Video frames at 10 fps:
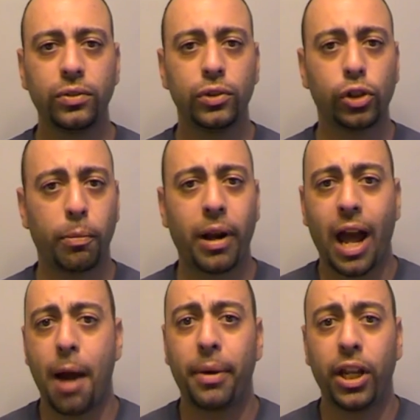So no matter
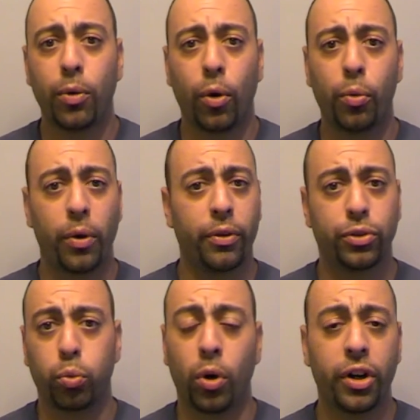how many you own, whether
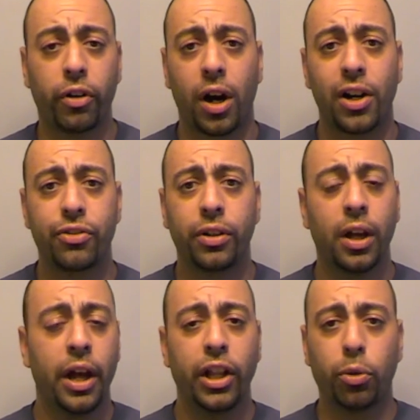it's 1 or 100,
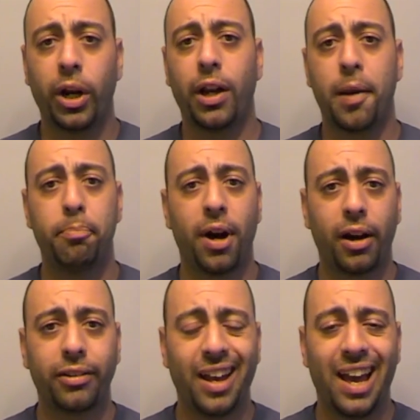29
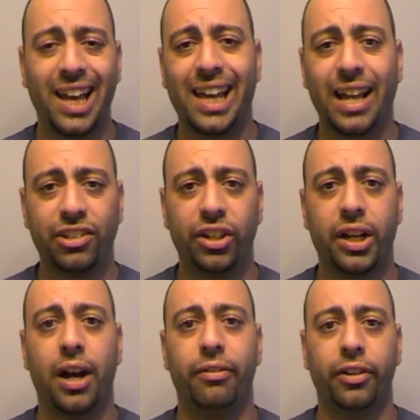bucks gets you
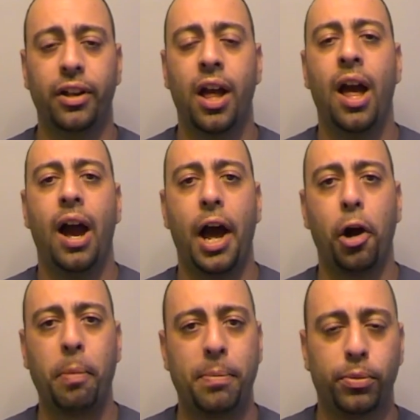covered. I know
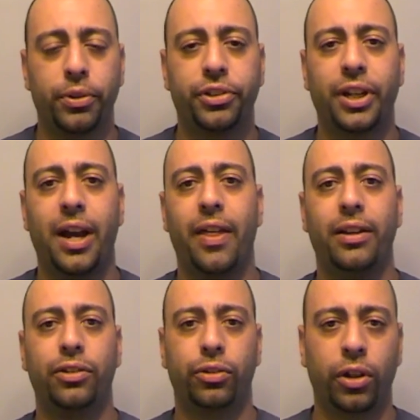people will say
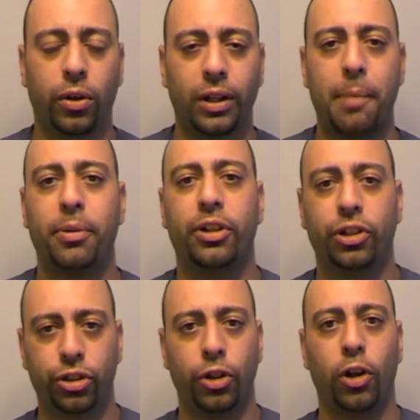that, Leopard to
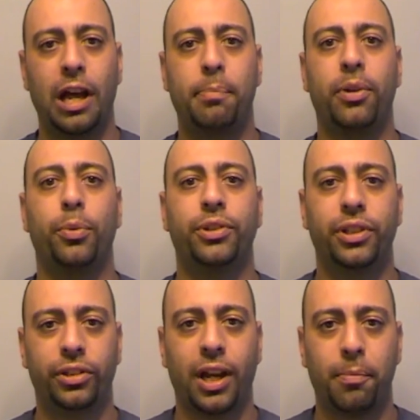Snow Leopard was the
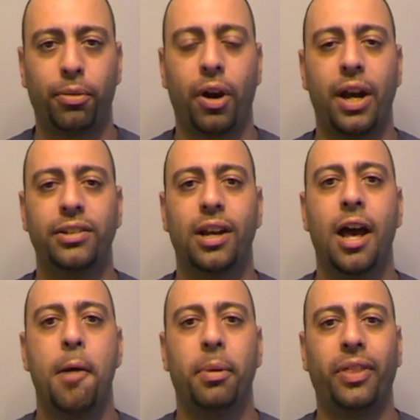same price,
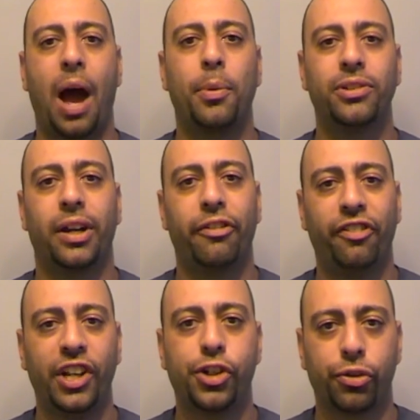but that was not a
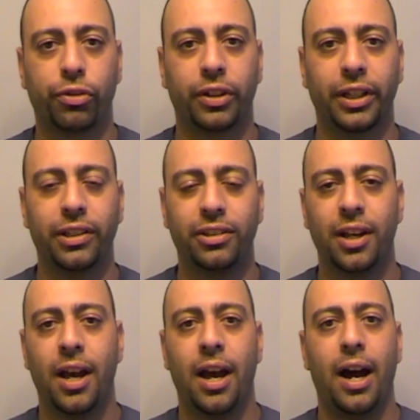feature release.
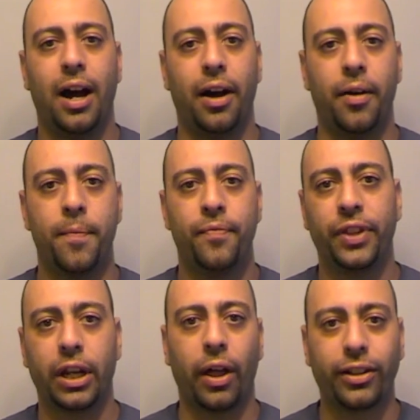
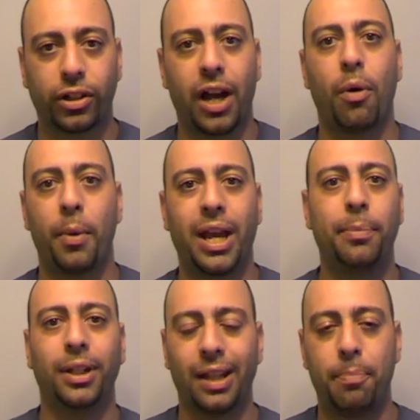That's kind of why we kept
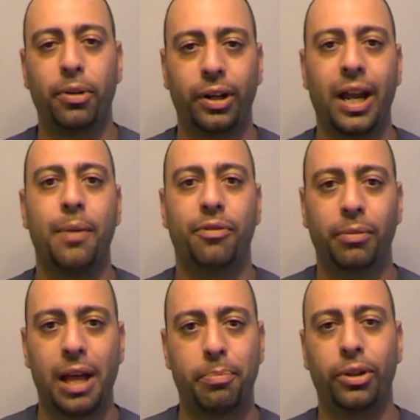the Leopard name from
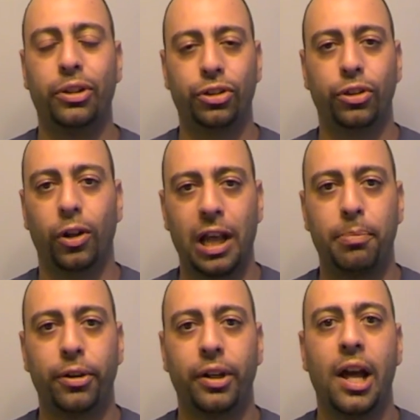Leopard to Snow
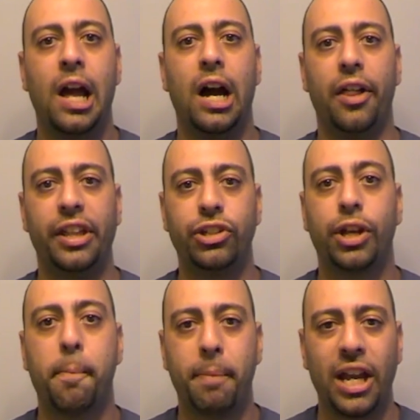Leopard. This is
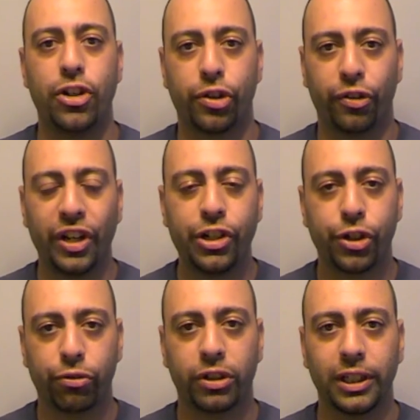a major feature
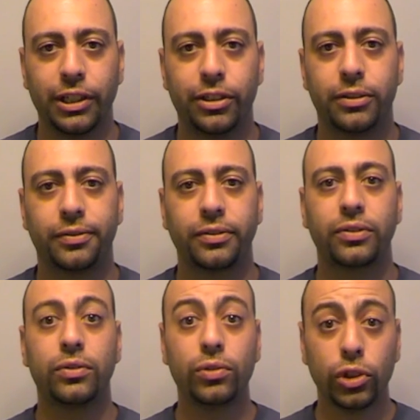release,
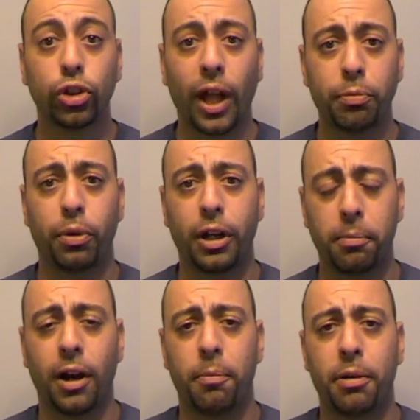so that's pretty
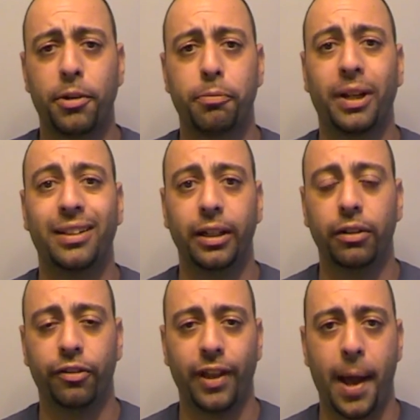much a big deal
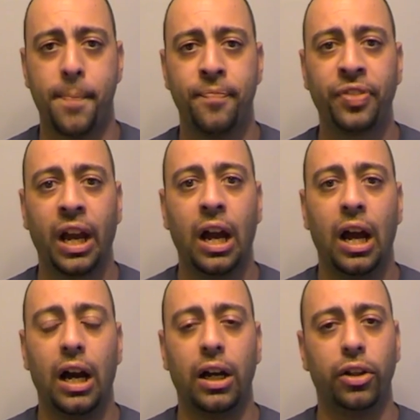for that.
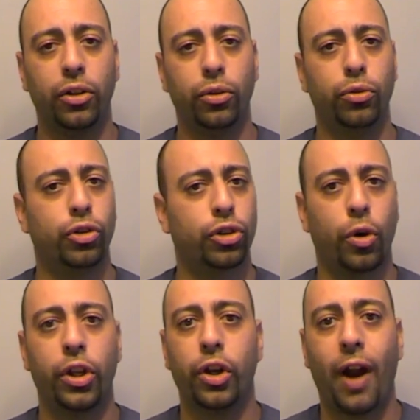You just go
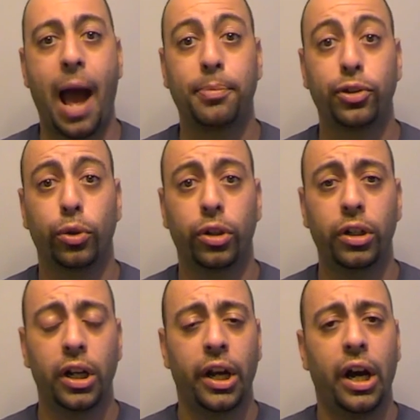to your app store
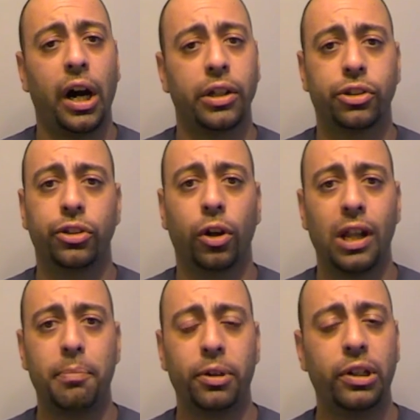on Snow
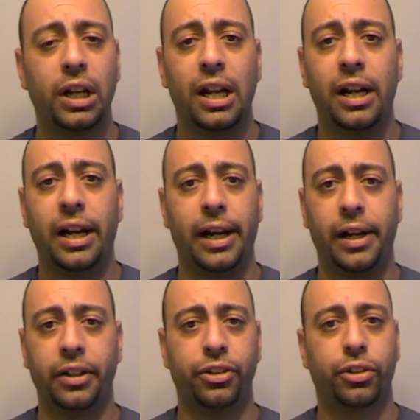Leopard
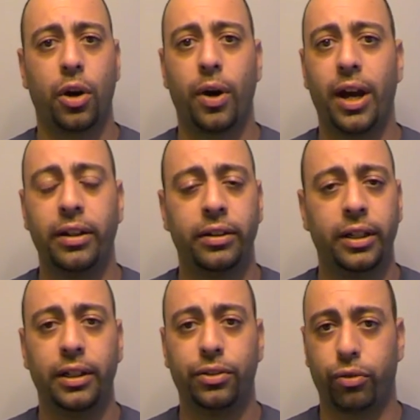and just go ahead and
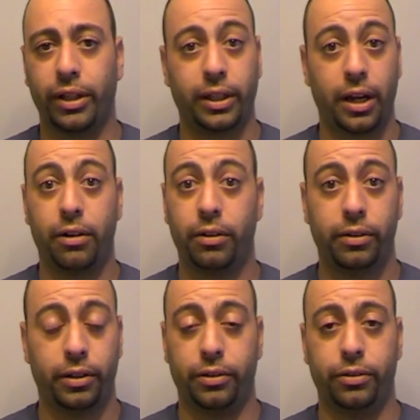it's right there.
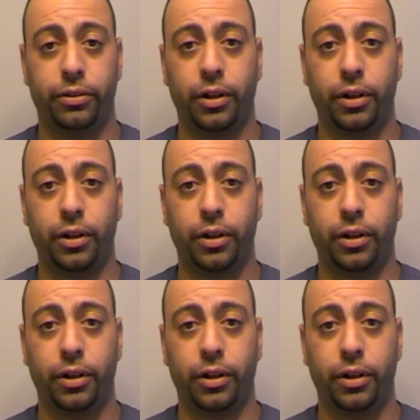It's